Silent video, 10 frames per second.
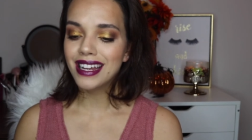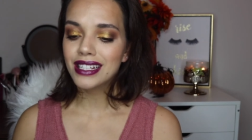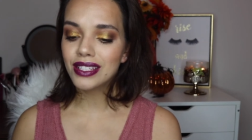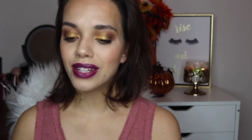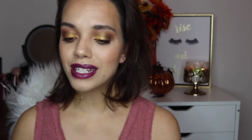
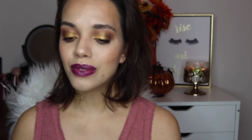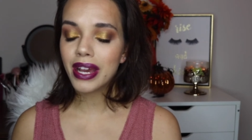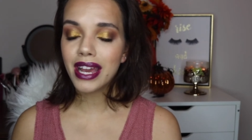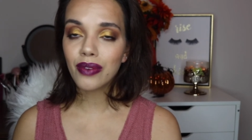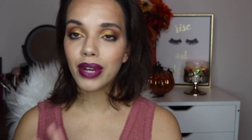So that's
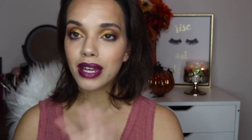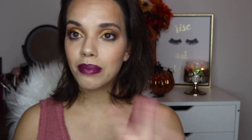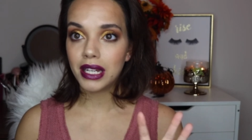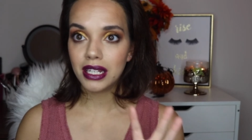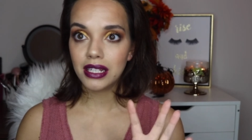why I
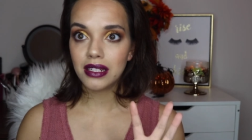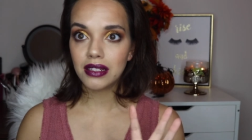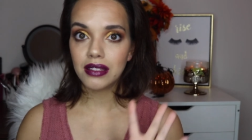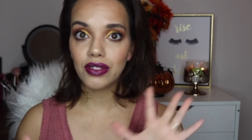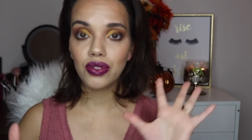recommend it
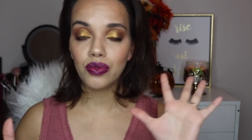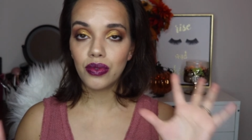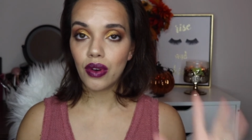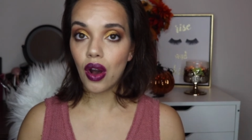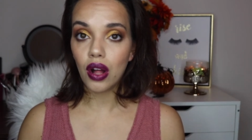to
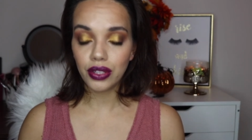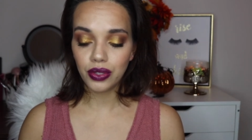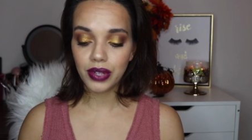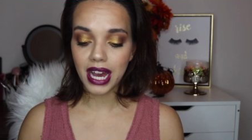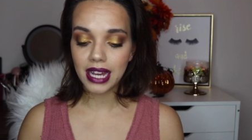all you
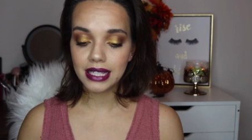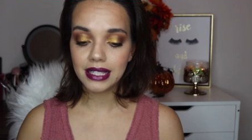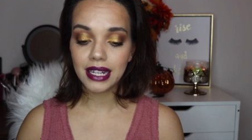guys,